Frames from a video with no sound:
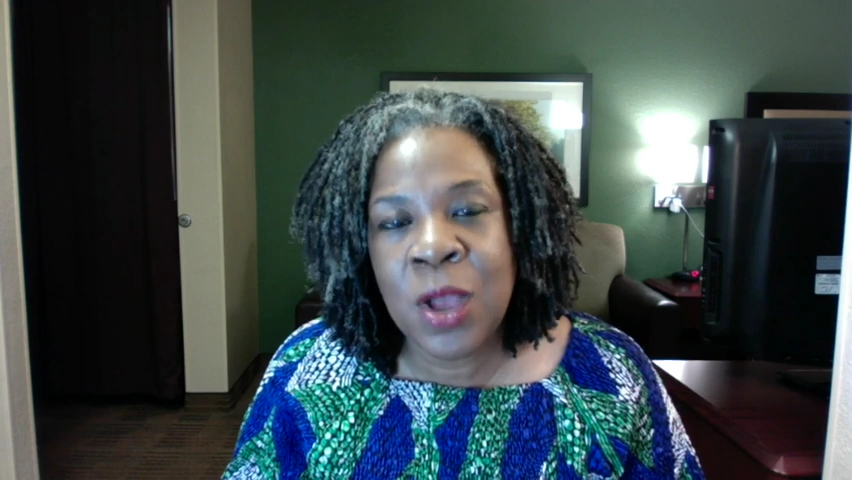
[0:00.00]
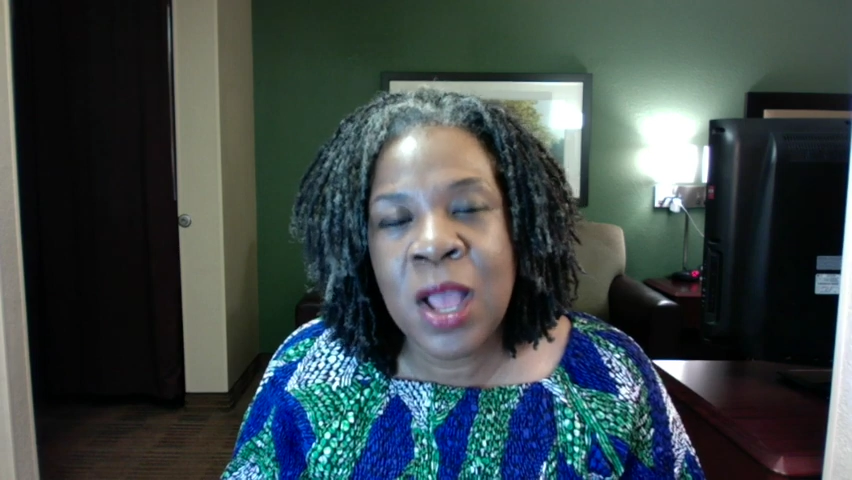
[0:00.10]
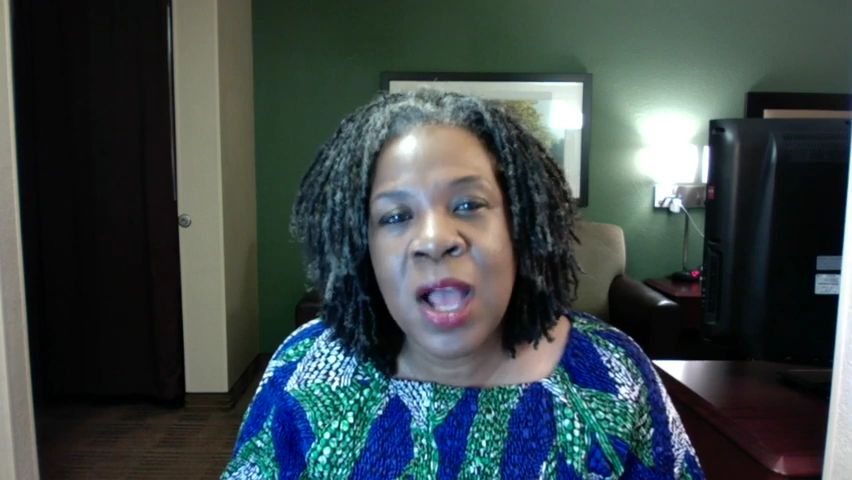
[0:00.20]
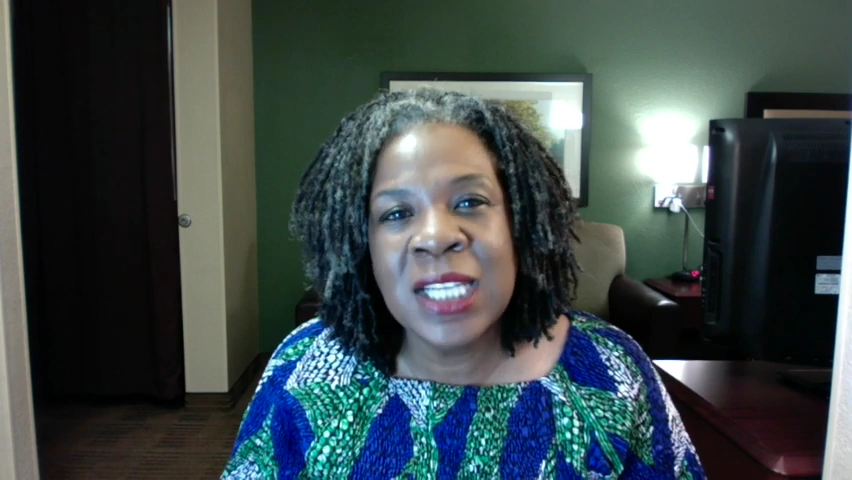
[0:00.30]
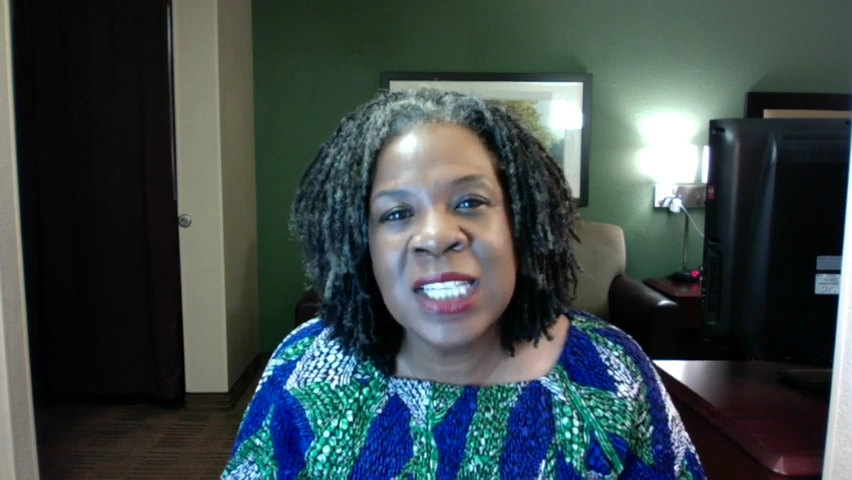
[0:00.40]

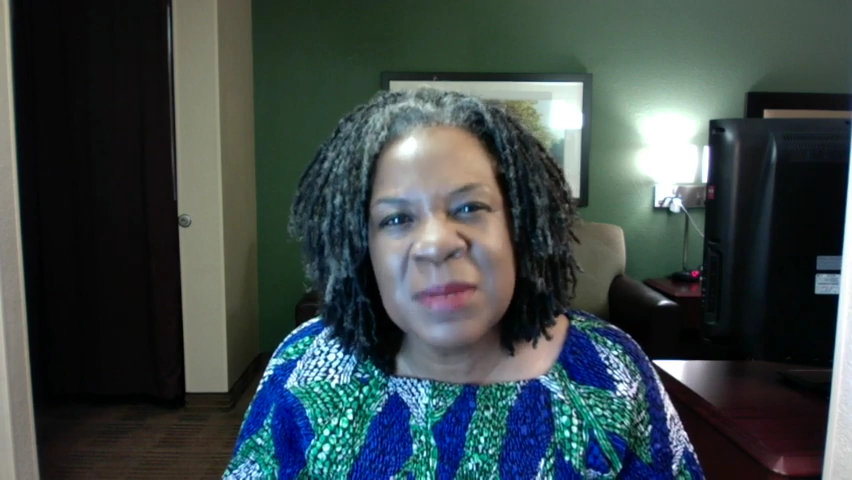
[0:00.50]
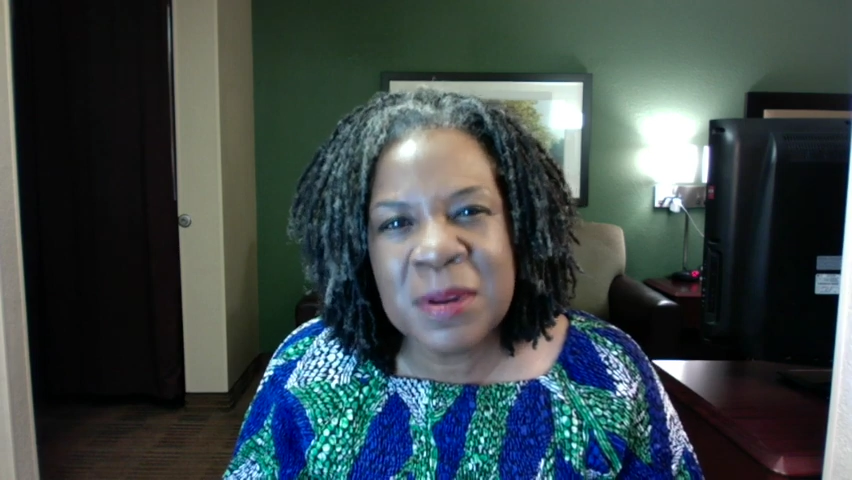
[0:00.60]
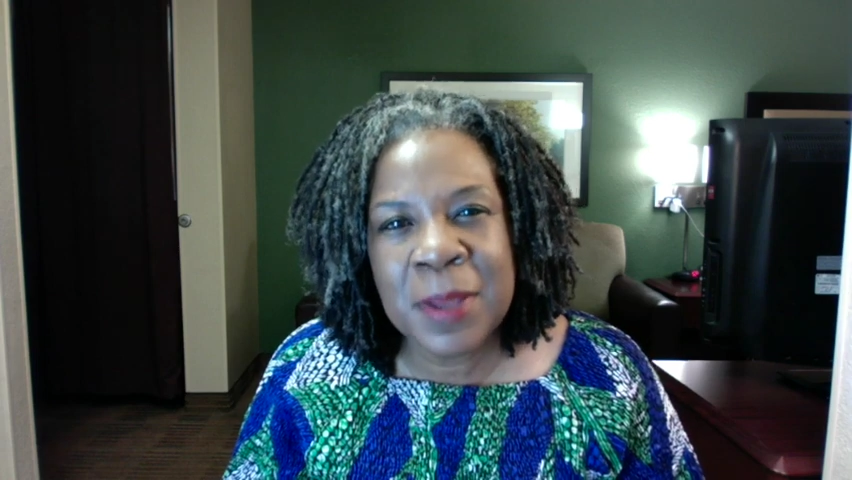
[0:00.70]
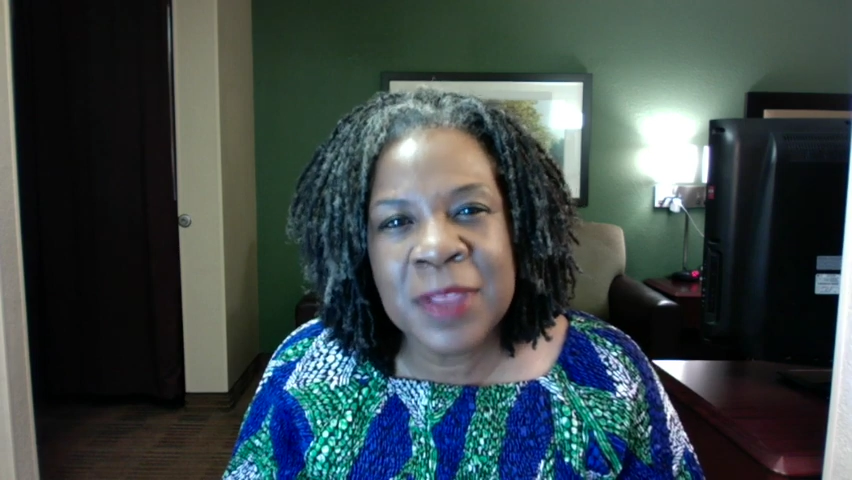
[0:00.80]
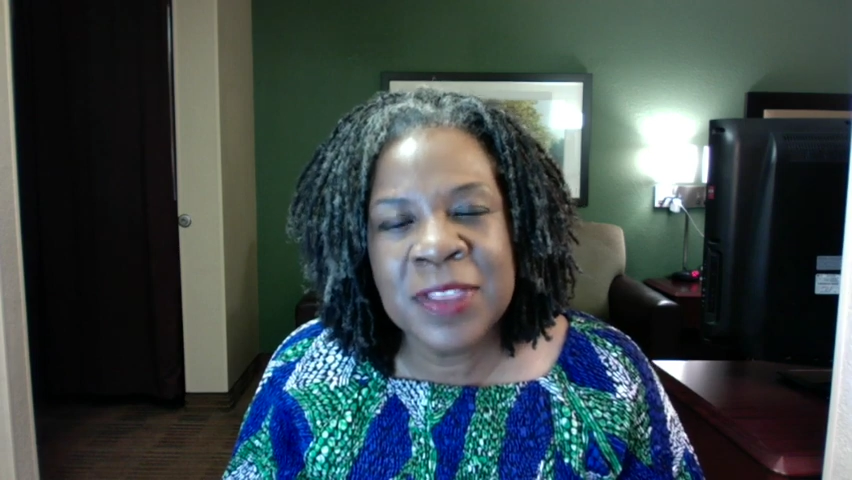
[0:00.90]
a little bit
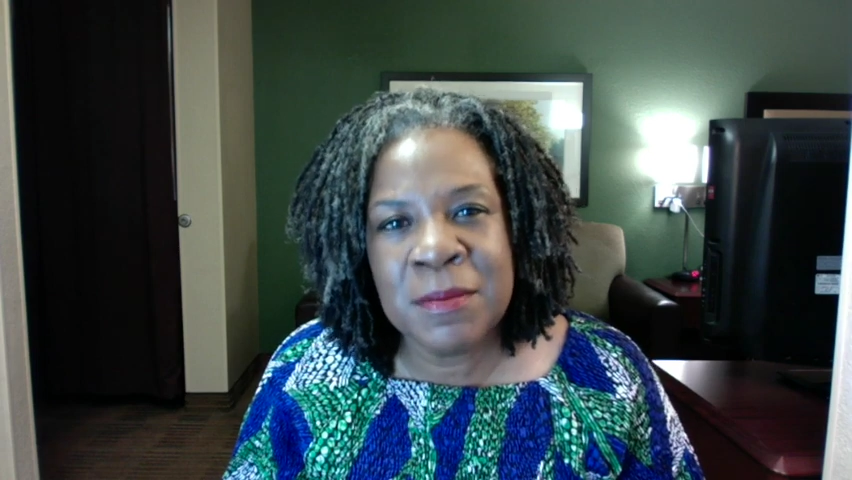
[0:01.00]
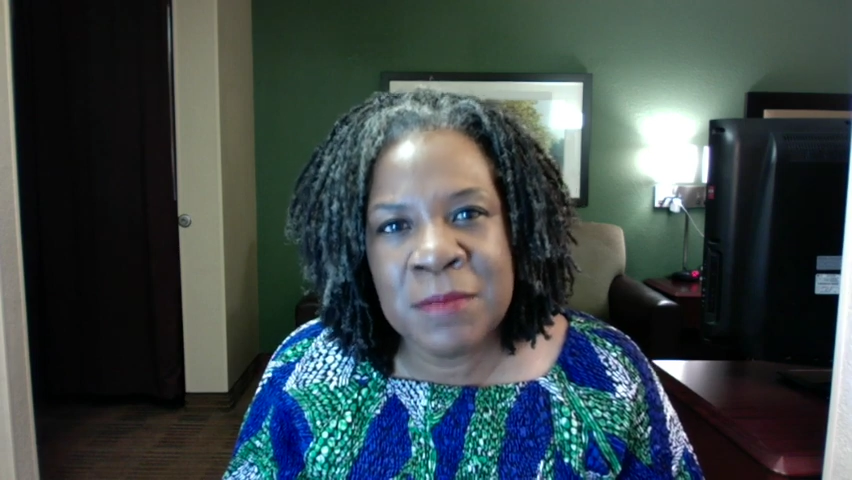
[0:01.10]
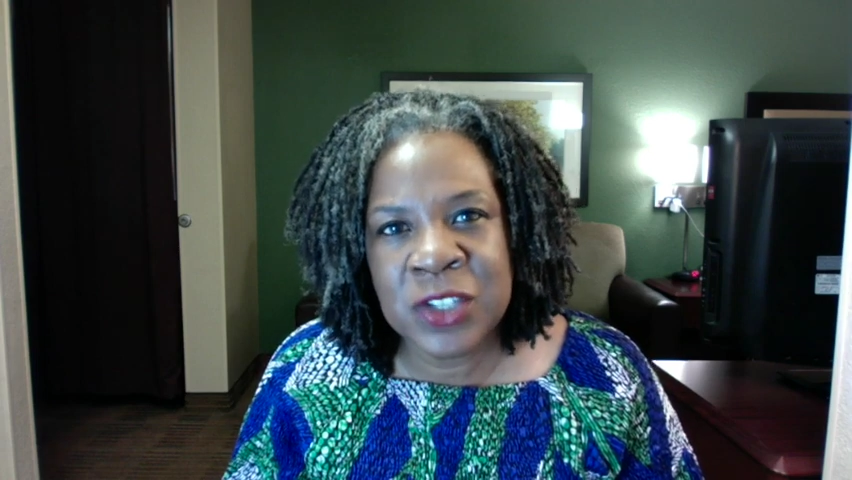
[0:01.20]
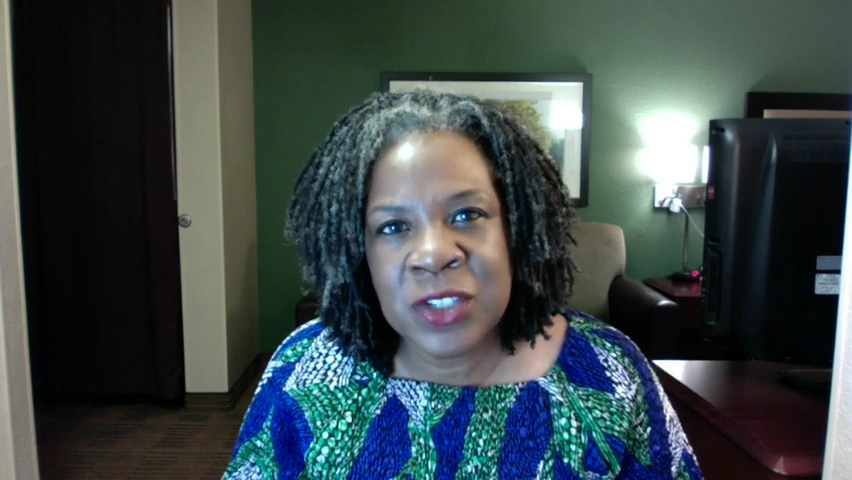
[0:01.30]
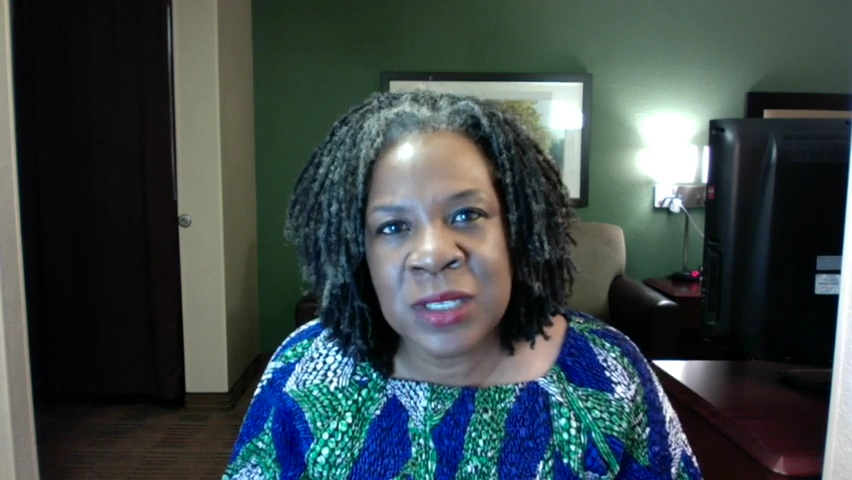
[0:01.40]
about their
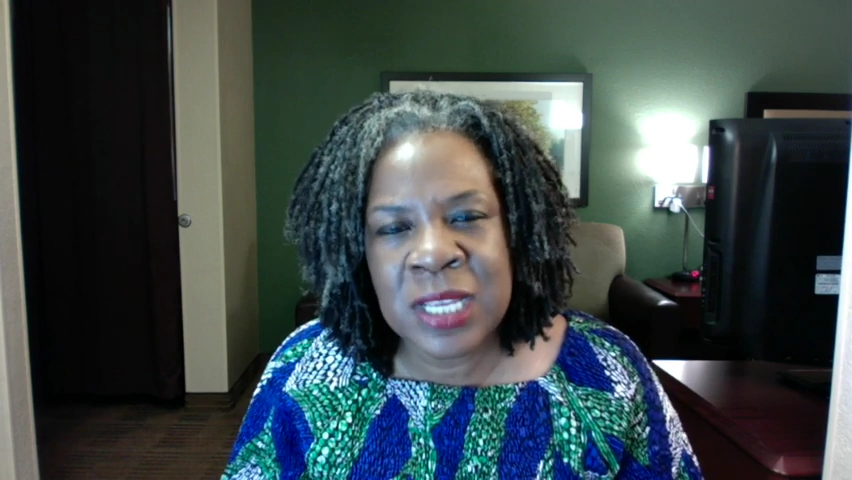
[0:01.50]
mission.